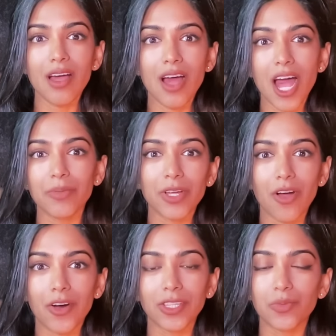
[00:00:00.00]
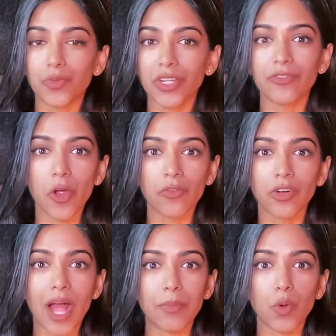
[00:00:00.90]
Habba called the brief
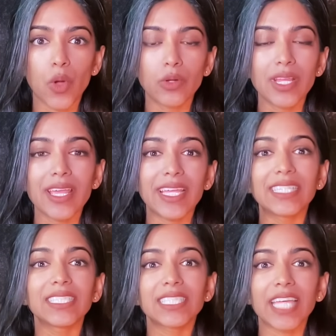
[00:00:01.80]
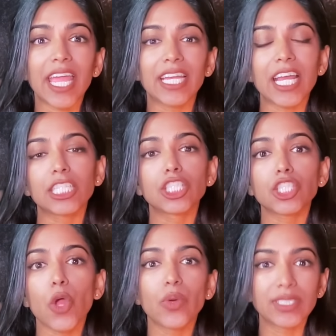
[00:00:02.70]
overlap, quote, insane and
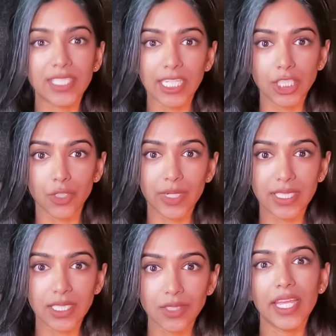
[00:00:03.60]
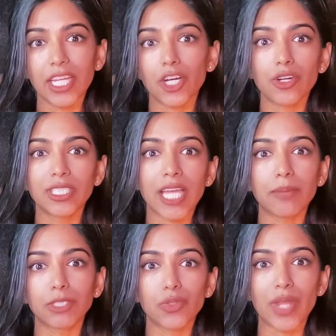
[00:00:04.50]
so incestuous. In her
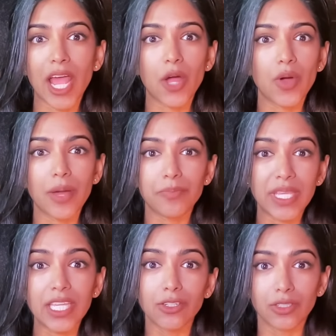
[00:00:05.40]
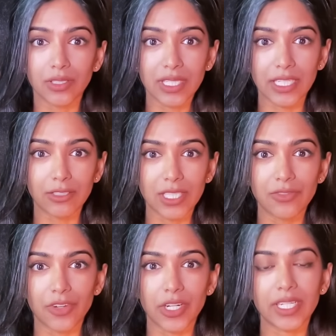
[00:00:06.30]
attempt to now appeal the guilty
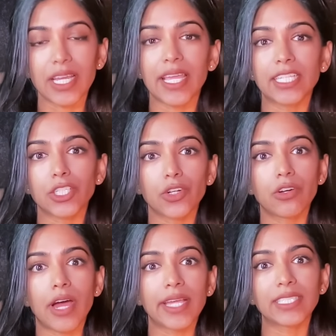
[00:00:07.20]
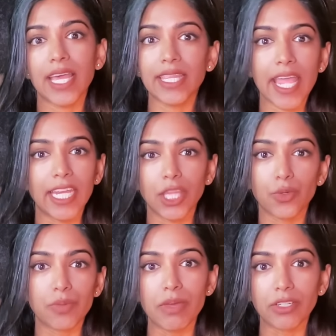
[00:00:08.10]
verdict against her client and the
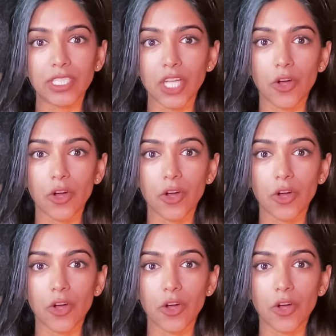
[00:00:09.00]
$83 million